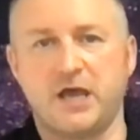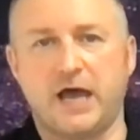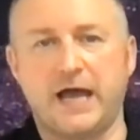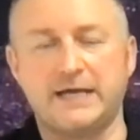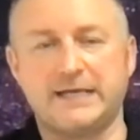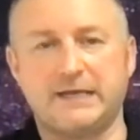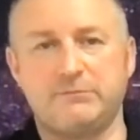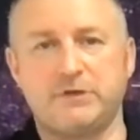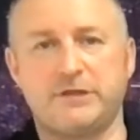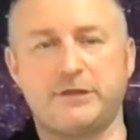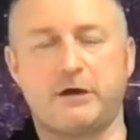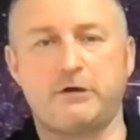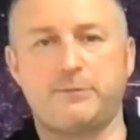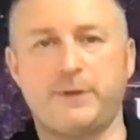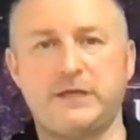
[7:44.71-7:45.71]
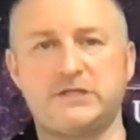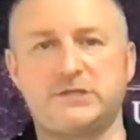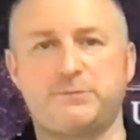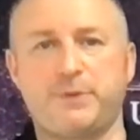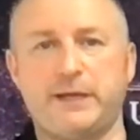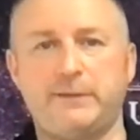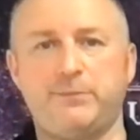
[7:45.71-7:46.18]
and hypnotherapy to
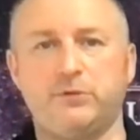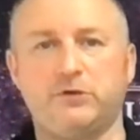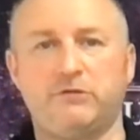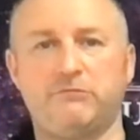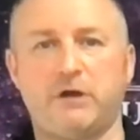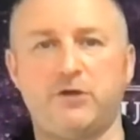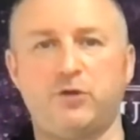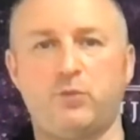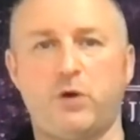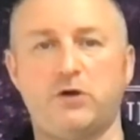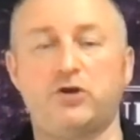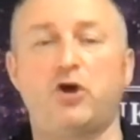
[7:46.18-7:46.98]
people around the world.